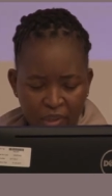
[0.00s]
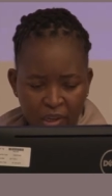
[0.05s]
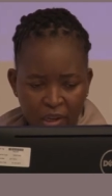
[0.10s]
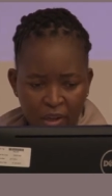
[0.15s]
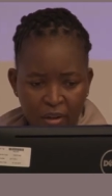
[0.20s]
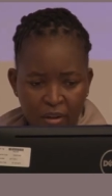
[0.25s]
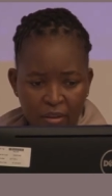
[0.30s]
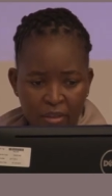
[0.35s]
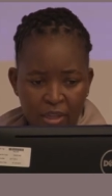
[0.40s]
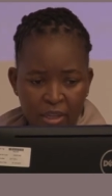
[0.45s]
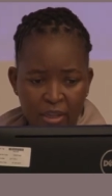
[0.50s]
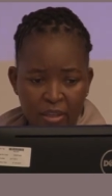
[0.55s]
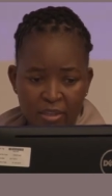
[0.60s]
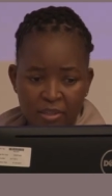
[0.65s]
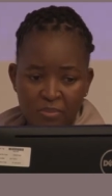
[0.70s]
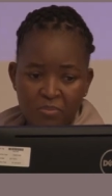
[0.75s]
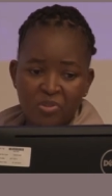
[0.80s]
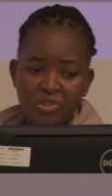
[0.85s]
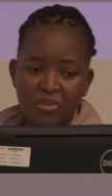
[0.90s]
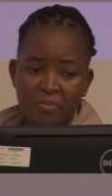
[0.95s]
uh, the, the
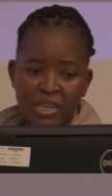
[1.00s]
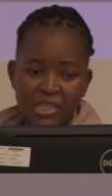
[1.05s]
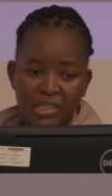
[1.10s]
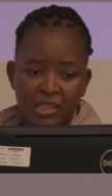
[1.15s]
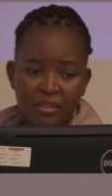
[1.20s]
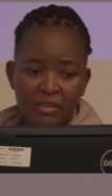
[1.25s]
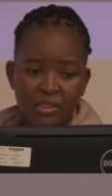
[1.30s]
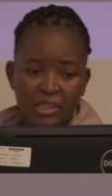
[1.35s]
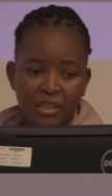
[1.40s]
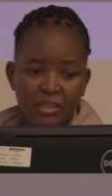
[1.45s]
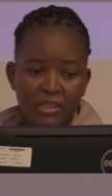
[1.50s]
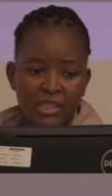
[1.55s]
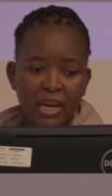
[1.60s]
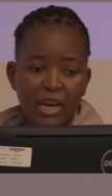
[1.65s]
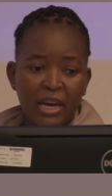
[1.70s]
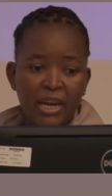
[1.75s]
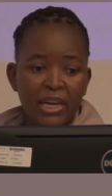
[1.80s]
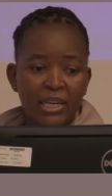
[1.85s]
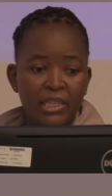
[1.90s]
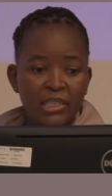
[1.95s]
smooth muscle cells
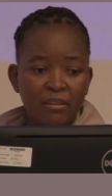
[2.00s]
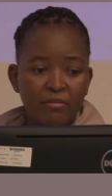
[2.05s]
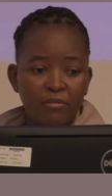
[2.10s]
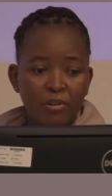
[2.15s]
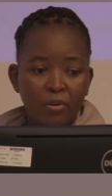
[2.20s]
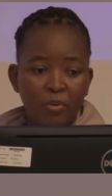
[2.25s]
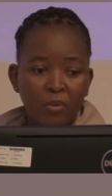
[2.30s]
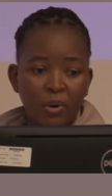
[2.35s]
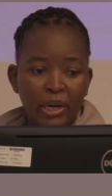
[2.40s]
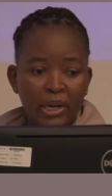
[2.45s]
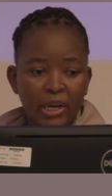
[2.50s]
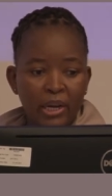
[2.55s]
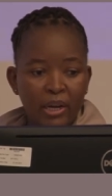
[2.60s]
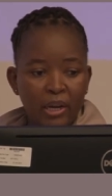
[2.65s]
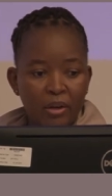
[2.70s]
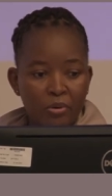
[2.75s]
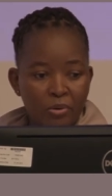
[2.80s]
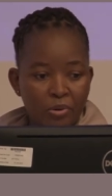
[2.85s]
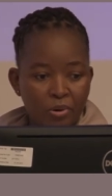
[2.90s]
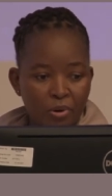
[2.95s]
are actively working
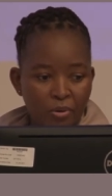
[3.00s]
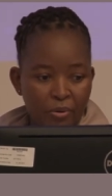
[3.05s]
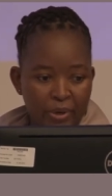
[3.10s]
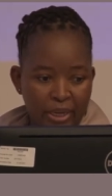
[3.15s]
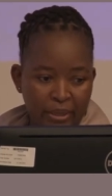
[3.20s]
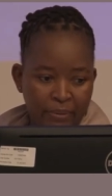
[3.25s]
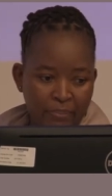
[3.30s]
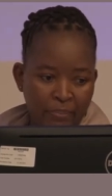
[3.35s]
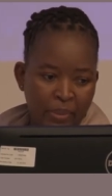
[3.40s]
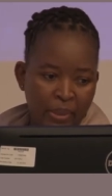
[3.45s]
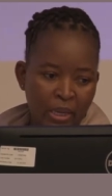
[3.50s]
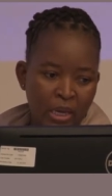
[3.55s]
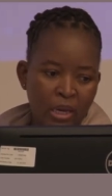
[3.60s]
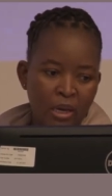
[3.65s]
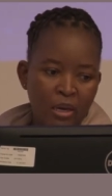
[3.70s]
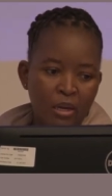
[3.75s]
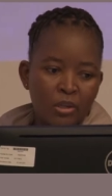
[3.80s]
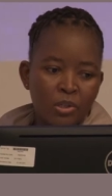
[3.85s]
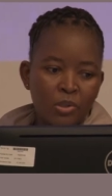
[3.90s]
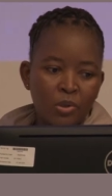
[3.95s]
and growing.
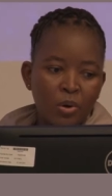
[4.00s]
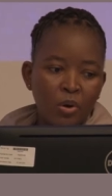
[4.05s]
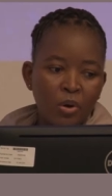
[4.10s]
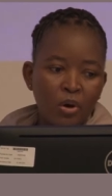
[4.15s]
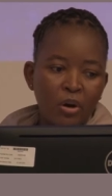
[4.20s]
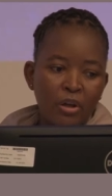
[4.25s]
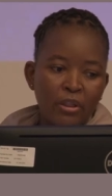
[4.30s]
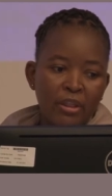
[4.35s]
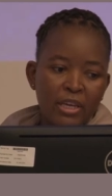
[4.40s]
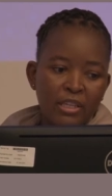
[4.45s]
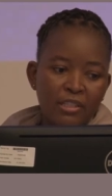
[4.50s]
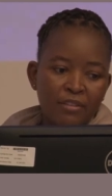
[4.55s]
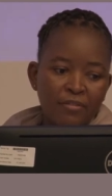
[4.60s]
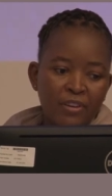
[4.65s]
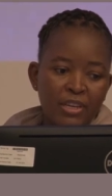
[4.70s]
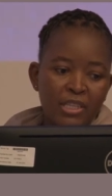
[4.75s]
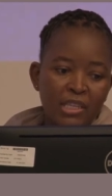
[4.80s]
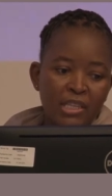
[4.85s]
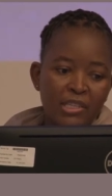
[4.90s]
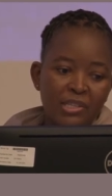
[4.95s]
So this
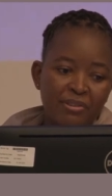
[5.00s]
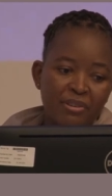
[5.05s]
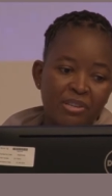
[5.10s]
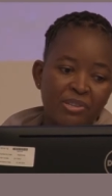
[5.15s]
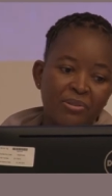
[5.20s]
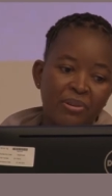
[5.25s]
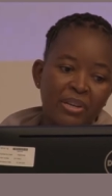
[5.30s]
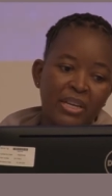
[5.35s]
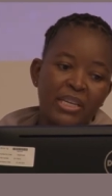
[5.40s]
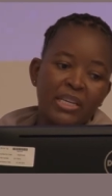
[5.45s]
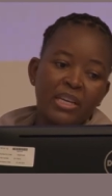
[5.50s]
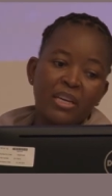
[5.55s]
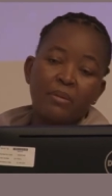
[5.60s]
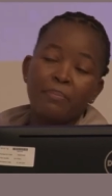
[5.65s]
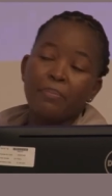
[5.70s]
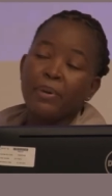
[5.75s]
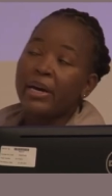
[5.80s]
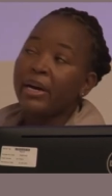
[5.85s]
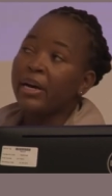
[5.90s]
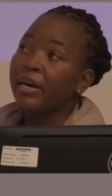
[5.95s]
phase is regulated
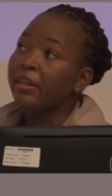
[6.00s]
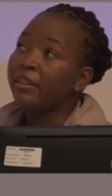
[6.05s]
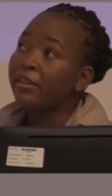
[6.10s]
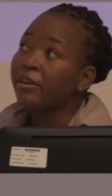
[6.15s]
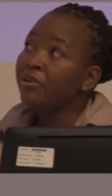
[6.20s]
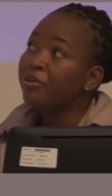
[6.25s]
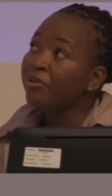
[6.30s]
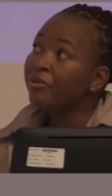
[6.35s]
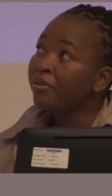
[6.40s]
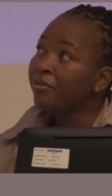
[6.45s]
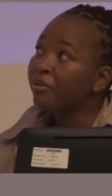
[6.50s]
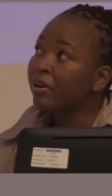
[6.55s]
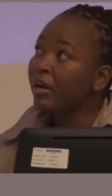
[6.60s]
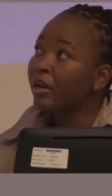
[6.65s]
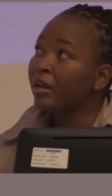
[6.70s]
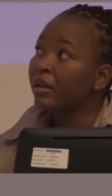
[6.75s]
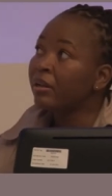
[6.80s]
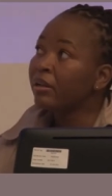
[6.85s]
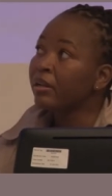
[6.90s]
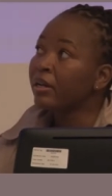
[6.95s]
by the
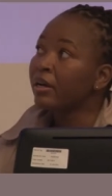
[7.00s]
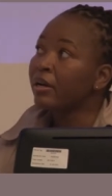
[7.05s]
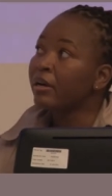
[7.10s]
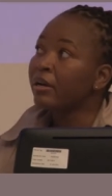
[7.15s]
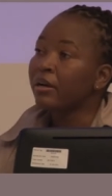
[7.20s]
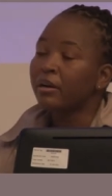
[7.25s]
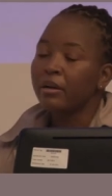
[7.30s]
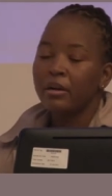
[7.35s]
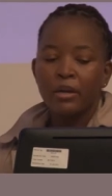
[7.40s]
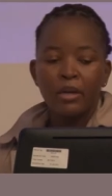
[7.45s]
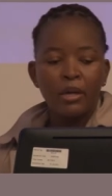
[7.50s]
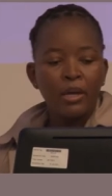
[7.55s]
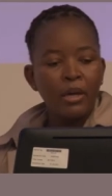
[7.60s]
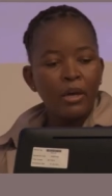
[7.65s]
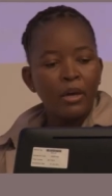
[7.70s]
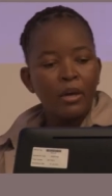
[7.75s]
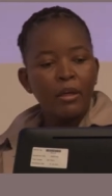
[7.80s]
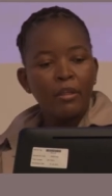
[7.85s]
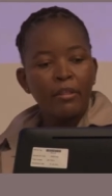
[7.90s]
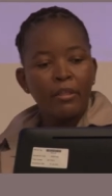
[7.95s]
neural,
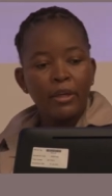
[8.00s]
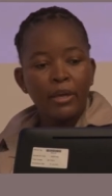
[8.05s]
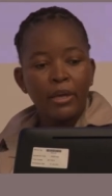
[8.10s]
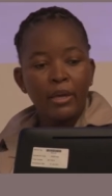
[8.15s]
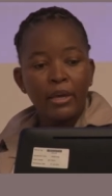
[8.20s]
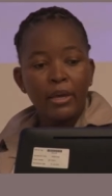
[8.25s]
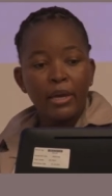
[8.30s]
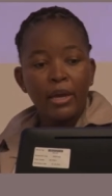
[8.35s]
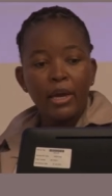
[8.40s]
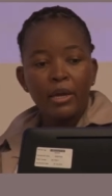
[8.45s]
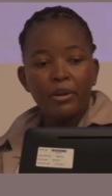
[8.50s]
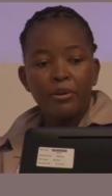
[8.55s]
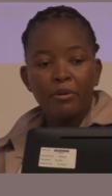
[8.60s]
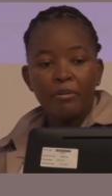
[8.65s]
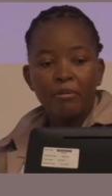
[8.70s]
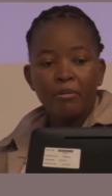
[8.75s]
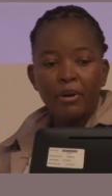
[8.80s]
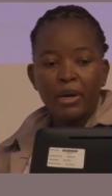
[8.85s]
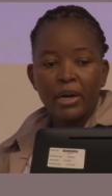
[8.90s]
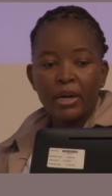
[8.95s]
the
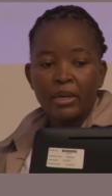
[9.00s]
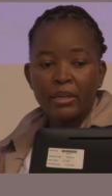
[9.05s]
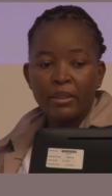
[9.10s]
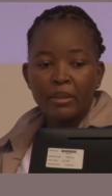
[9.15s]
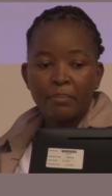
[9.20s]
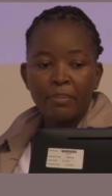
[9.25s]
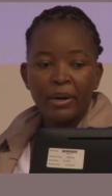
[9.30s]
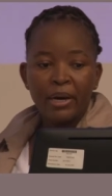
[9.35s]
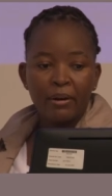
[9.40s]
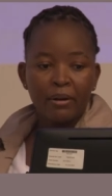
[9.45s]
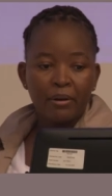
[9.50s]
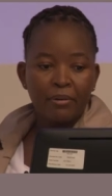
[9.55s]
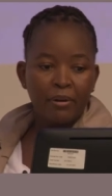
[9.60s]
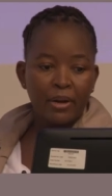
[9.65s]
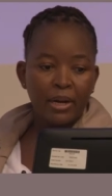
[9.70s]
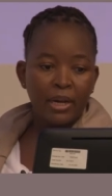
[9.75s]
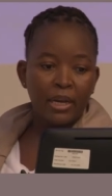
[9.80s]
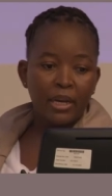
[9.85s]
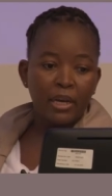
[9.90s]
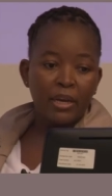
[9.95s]
endocrine, the
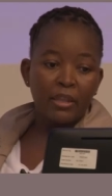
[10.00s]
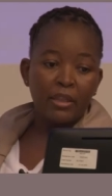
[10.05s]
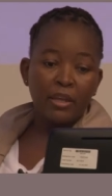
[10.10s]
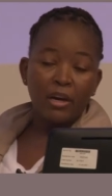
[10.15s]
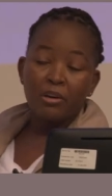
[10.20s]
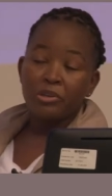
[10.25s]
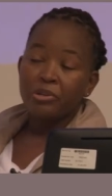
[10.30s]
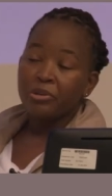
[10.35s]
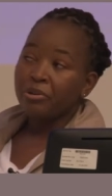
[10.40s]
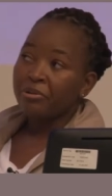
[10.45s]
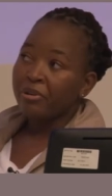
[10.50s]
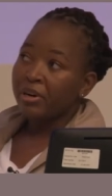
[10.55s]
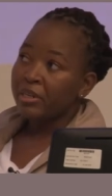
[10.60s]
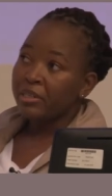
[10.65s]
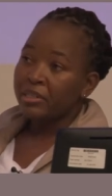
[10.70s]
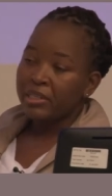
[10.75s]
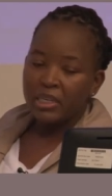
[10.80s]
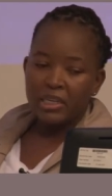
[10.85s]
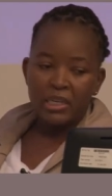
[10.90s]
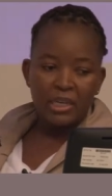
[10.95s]
paracrine, and the autocrine
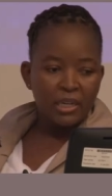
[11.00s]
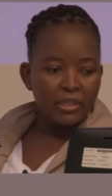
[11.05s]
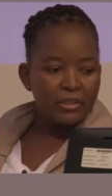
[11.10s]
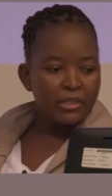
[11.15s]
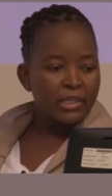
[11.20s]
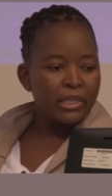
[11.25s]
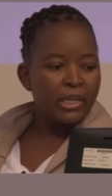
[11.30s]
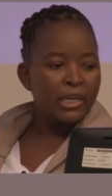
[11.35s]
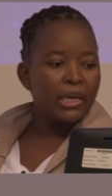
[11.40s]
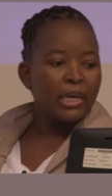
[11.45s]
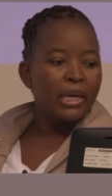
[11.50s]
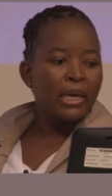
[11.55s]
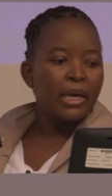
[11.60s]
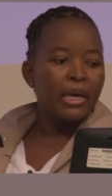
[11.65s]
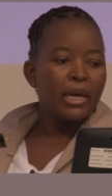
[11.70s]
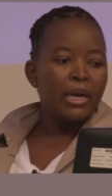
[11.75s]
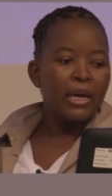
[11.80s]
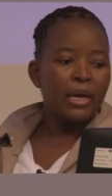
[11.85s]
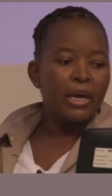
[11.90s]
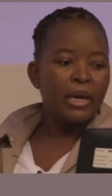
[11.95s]
signals.
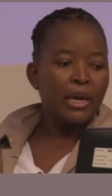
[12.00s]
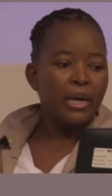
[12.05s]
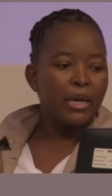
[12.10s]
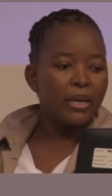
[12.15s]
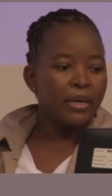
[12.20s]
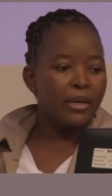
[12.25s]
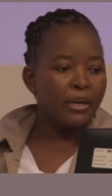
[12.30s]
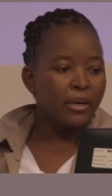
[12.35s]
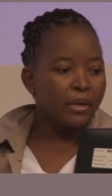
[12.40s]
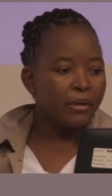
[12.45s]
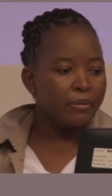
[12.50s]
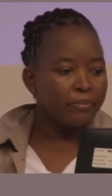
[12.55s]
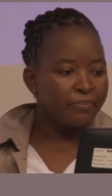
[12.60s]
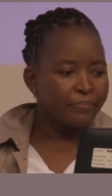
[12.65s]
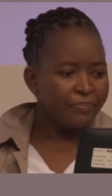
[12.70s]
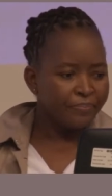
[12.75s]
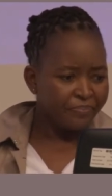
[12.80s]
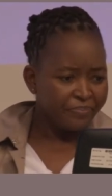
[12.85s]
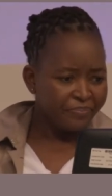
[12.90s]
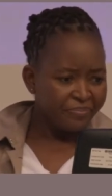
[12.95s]
And um,